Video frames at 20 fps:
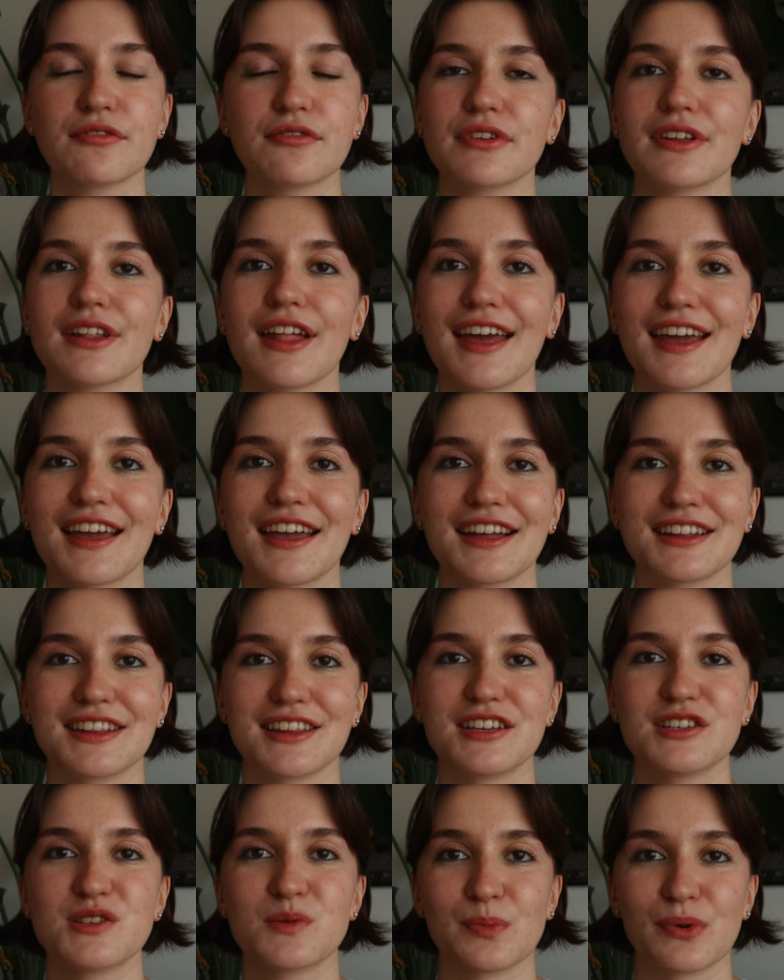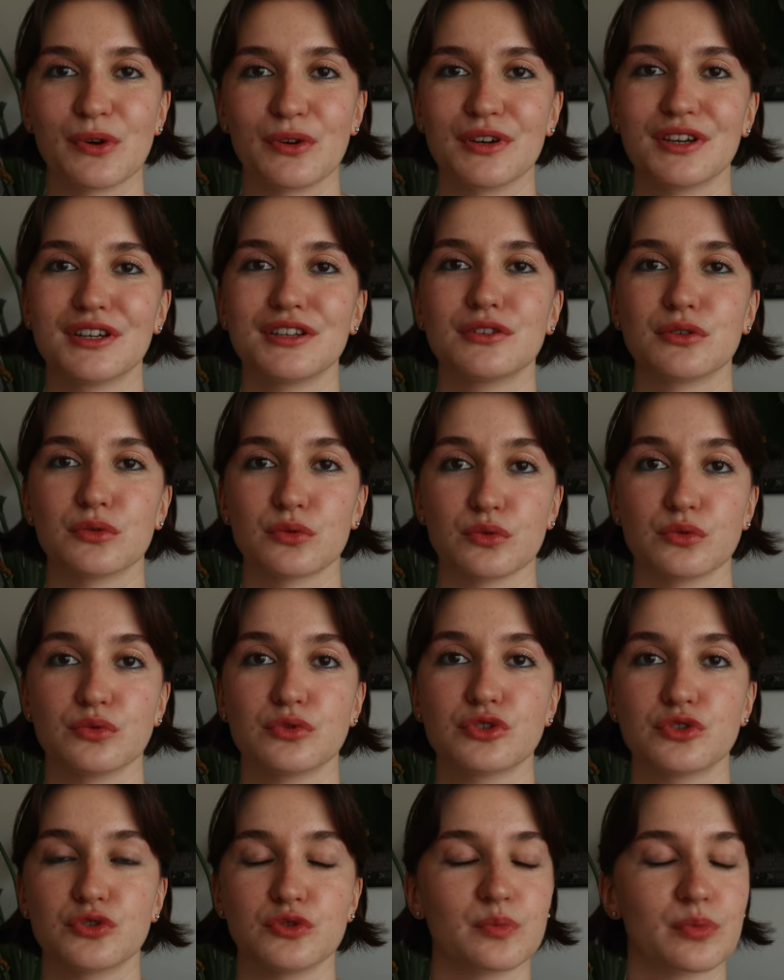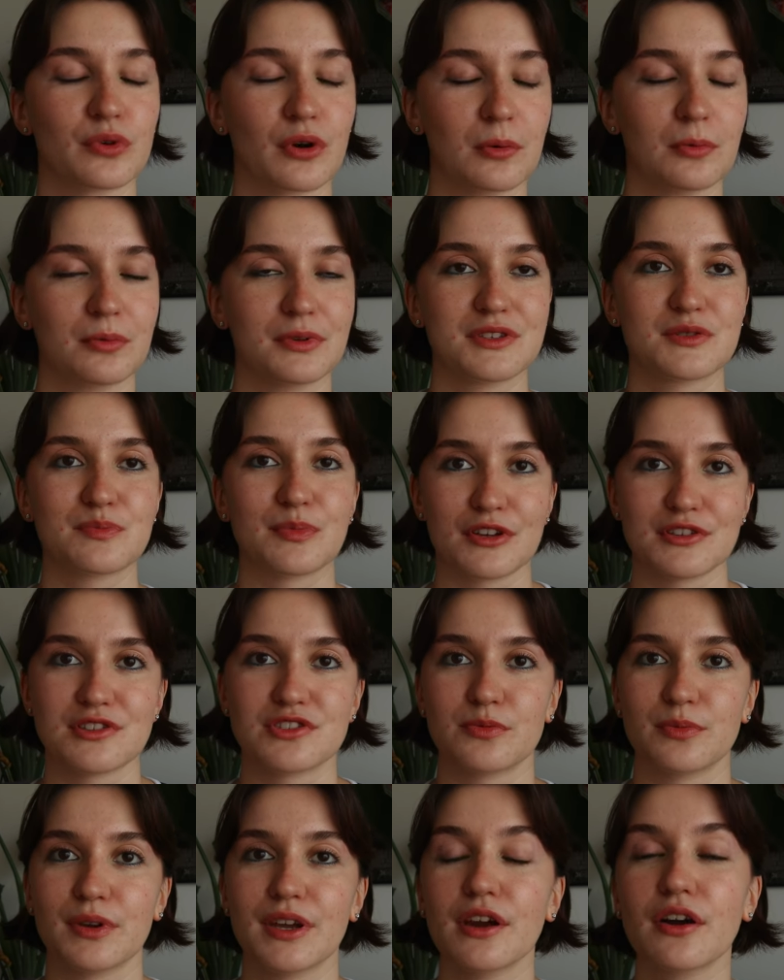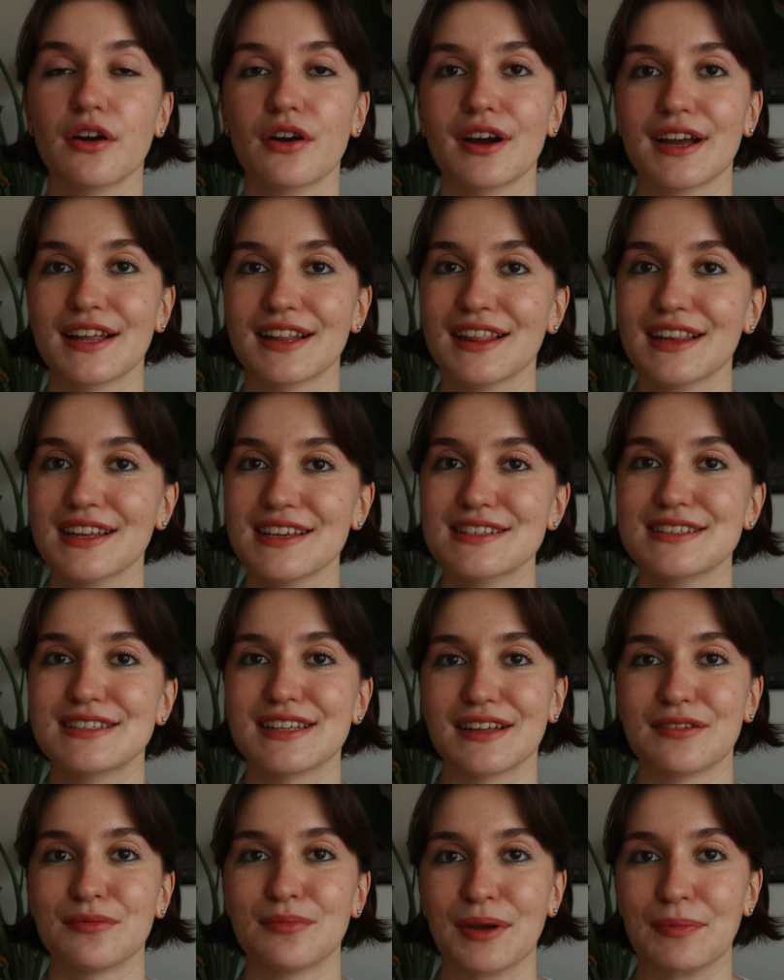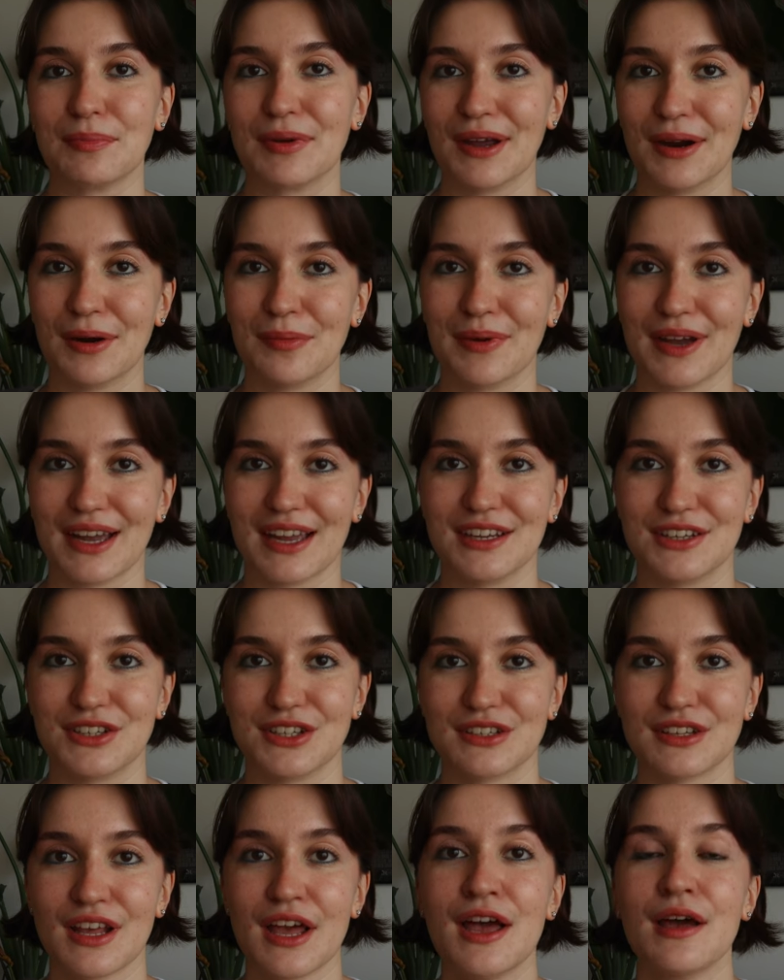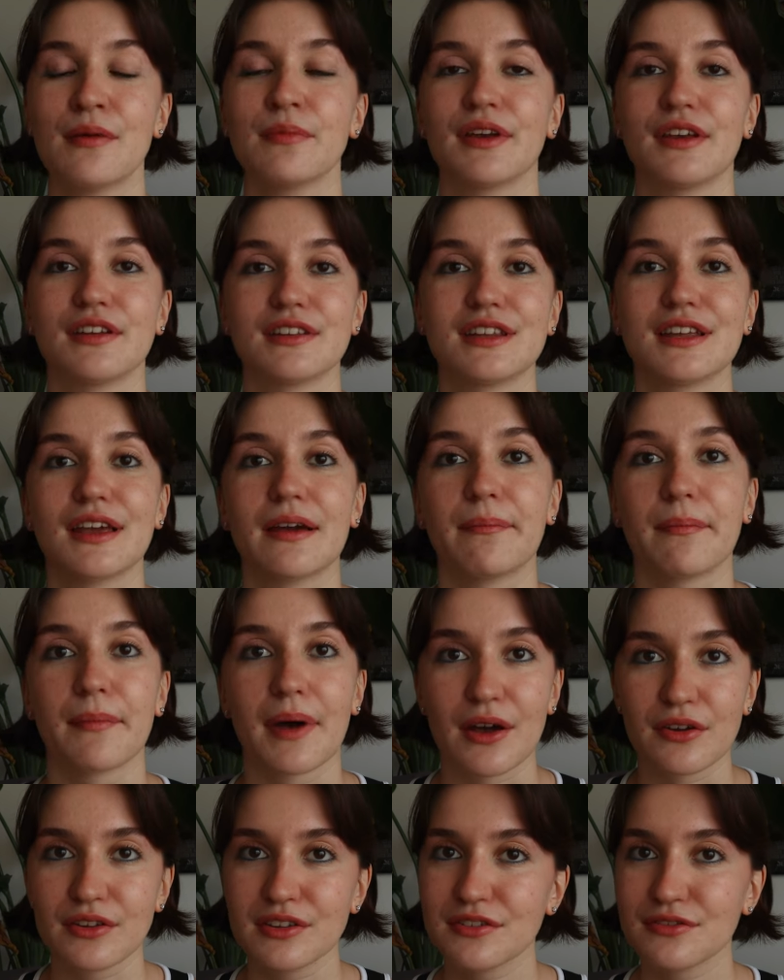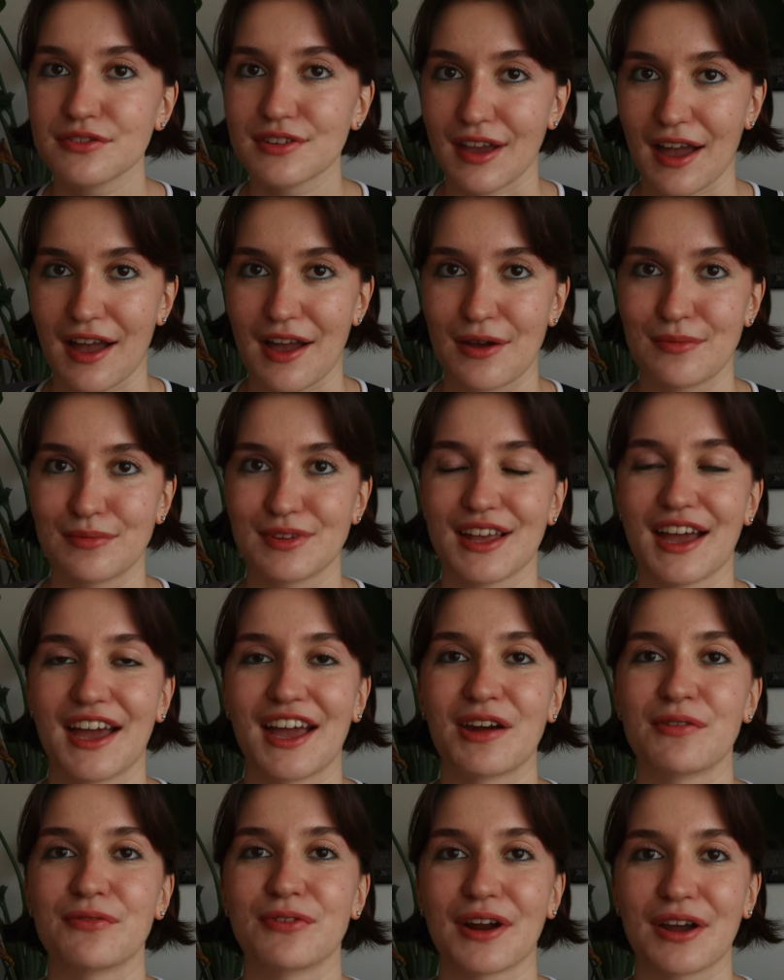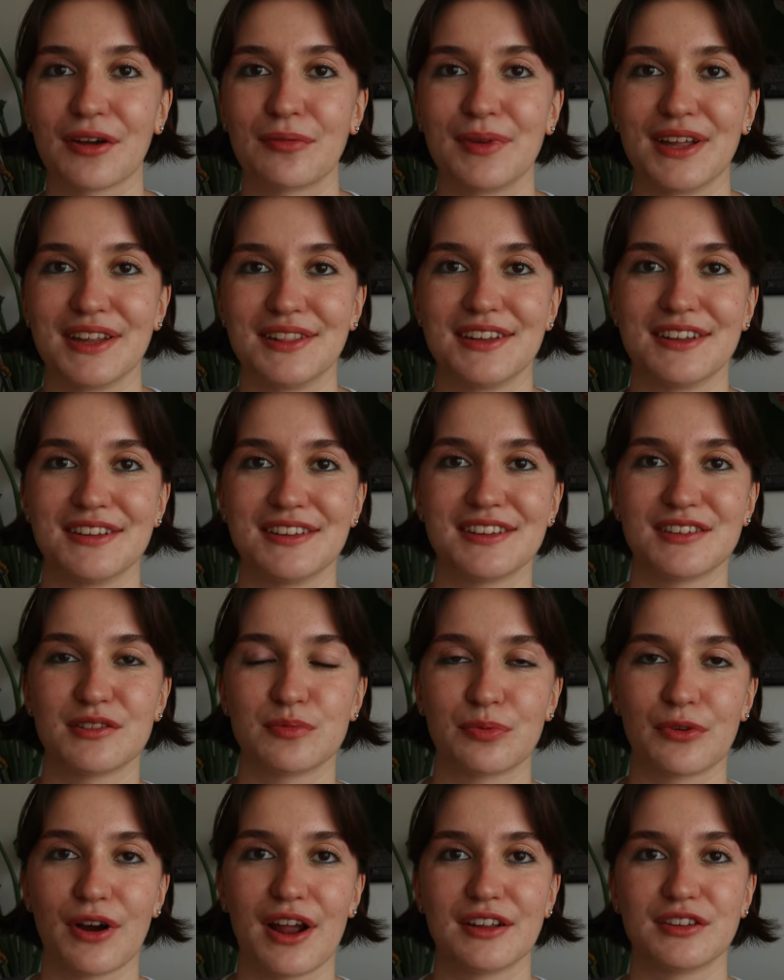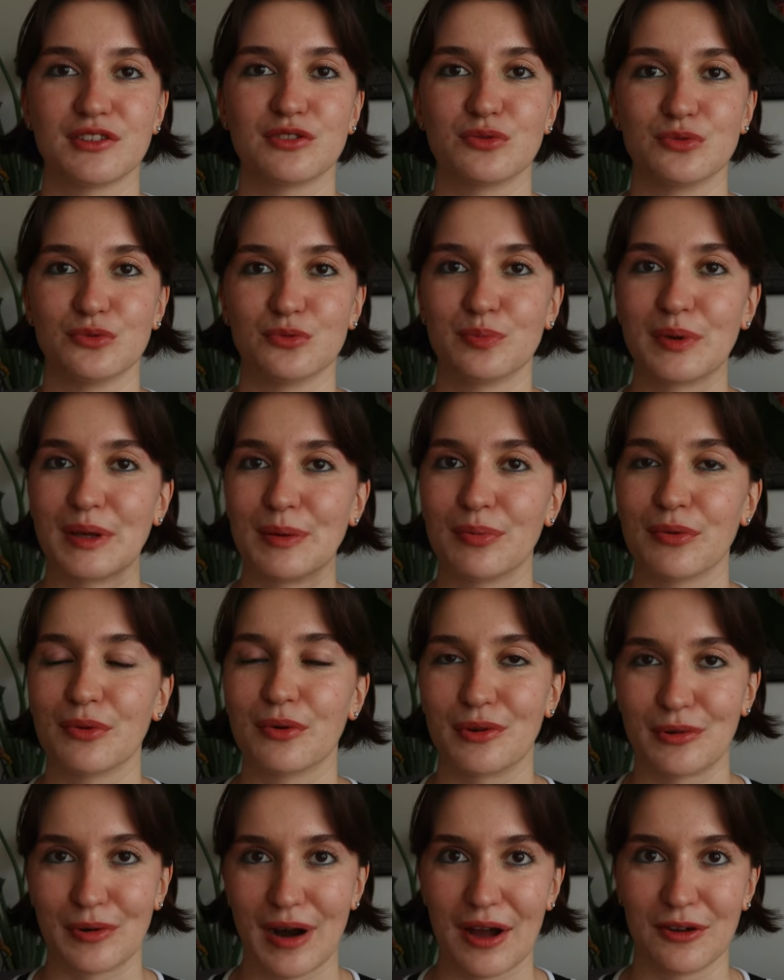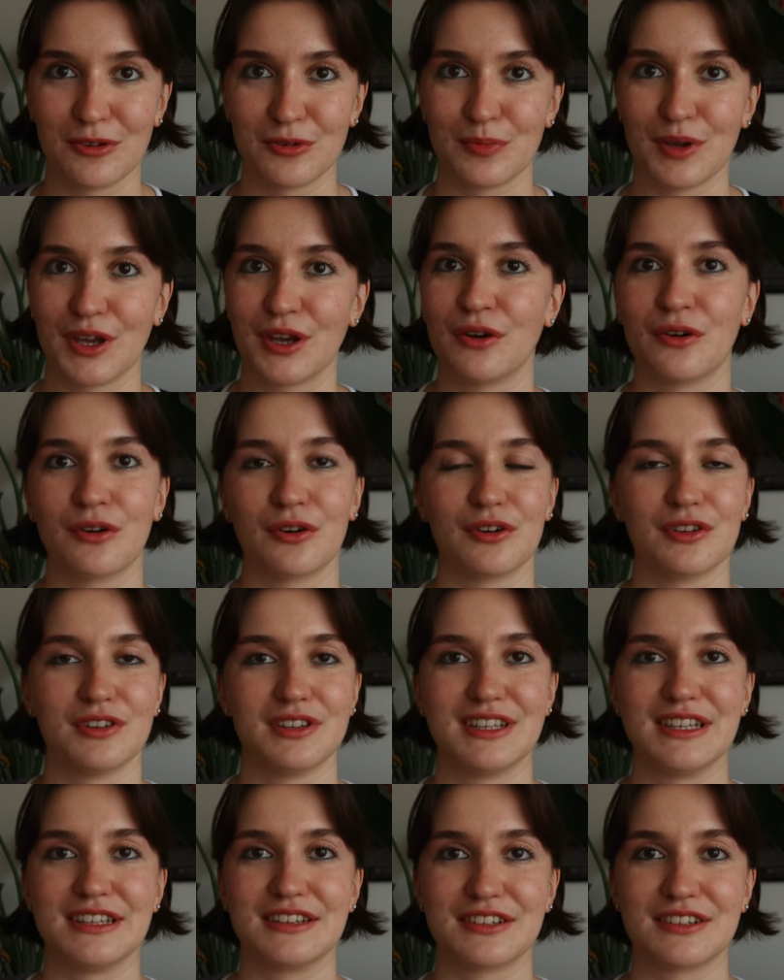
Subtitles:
I feel like at this point, Rouge should probably sponsor me or at least send me PR packages because the amount of times I have recommended this brand to people around me or on the